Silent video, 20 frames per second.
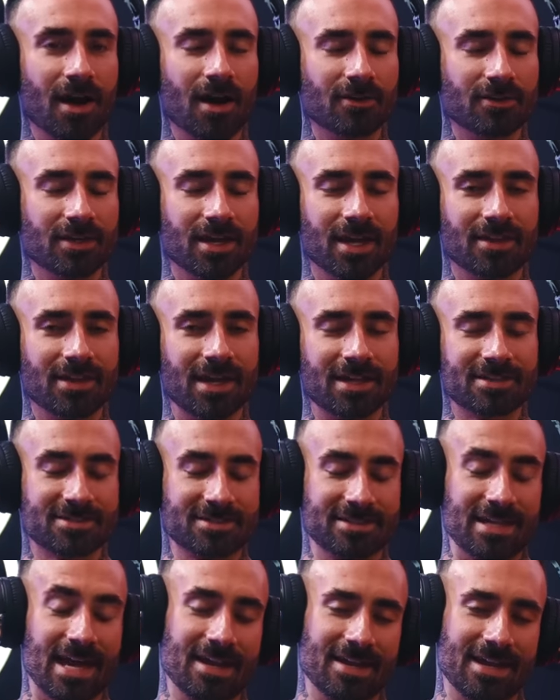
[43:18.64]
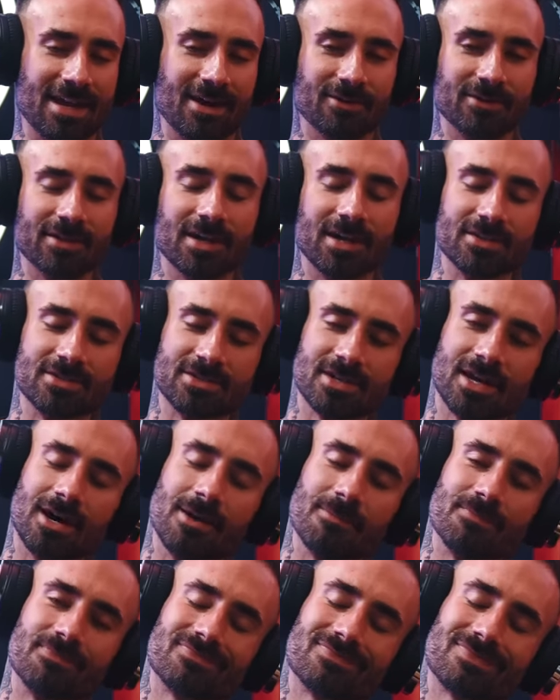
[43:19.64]
Oh yeah. That now does.
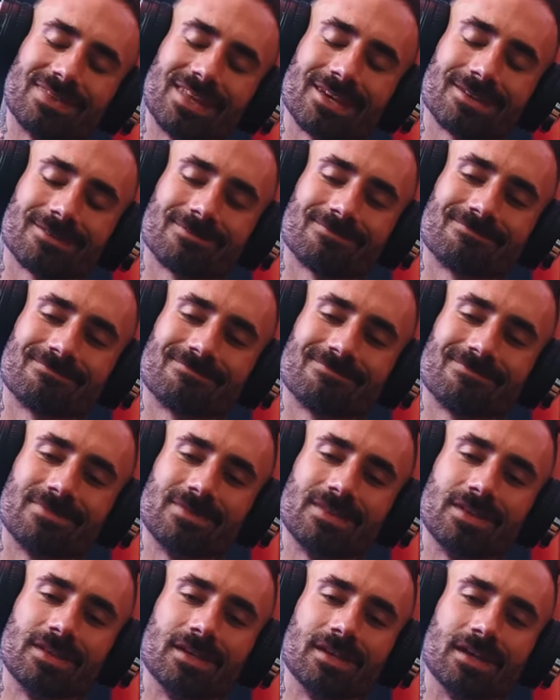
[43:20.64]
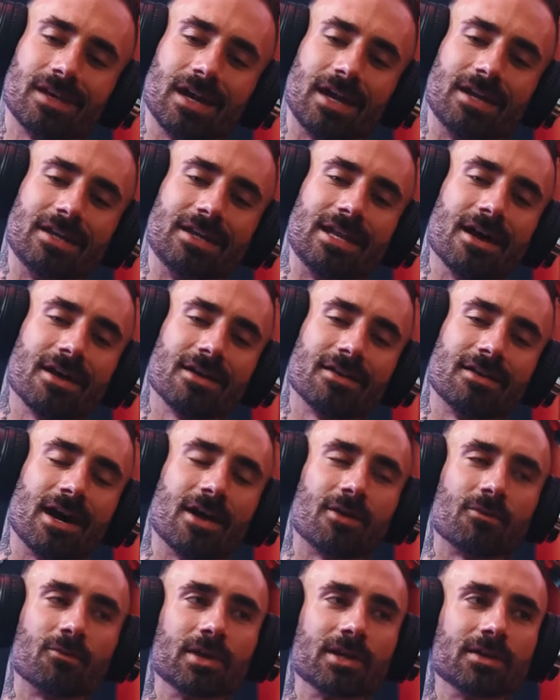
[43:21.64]

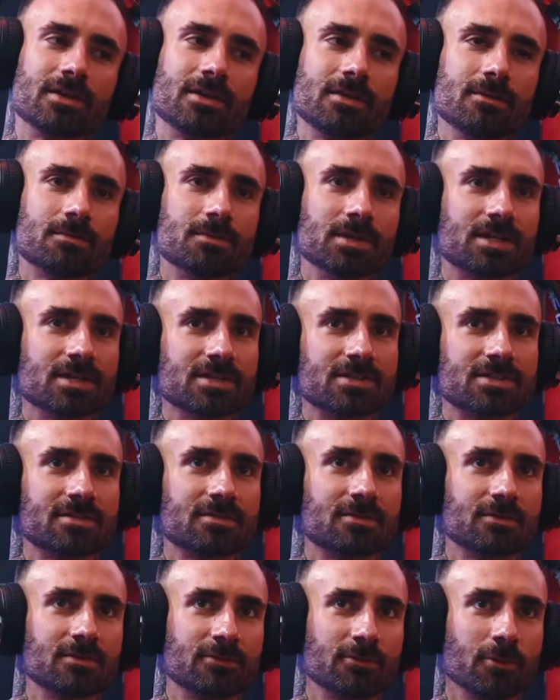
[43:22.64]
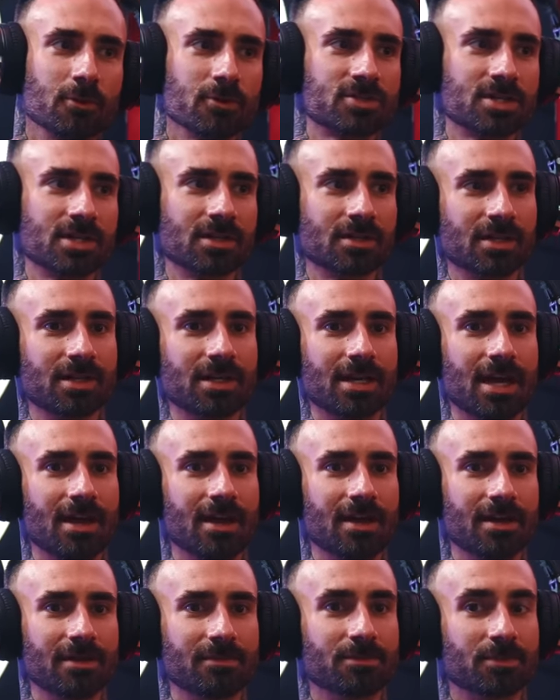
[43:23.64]
Not really, because fortunately,
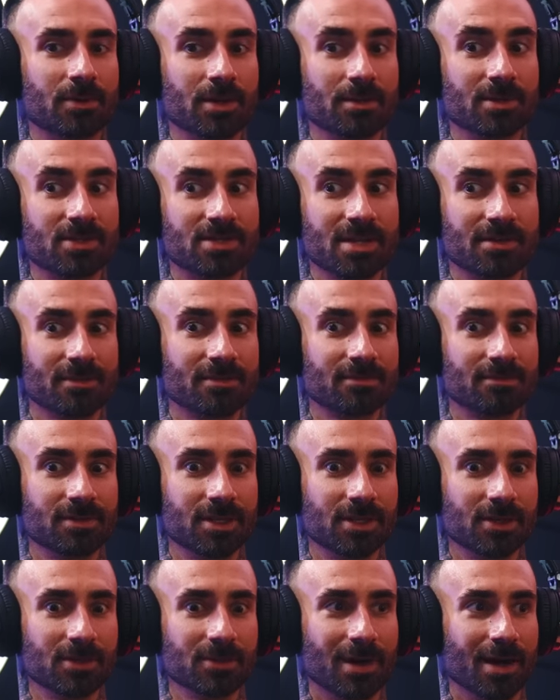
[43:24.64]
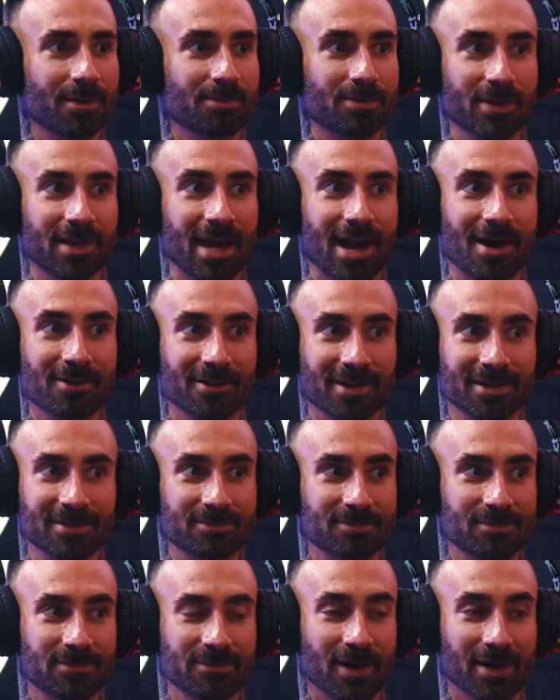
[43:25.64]
pretty much every video I put out like
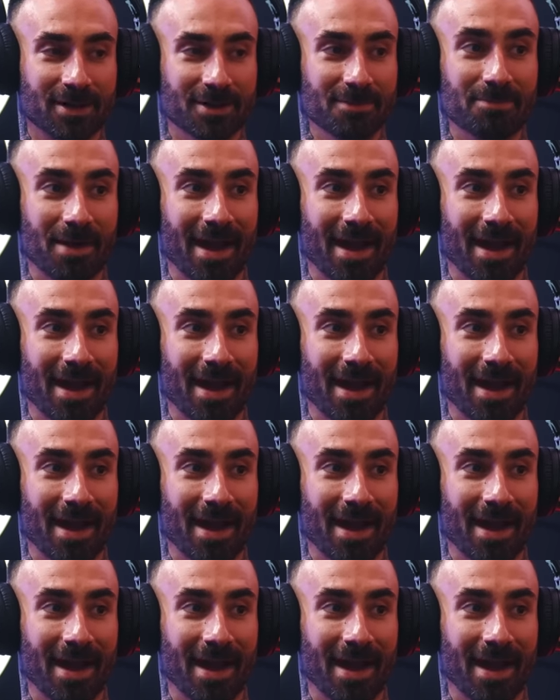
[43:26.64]
fucking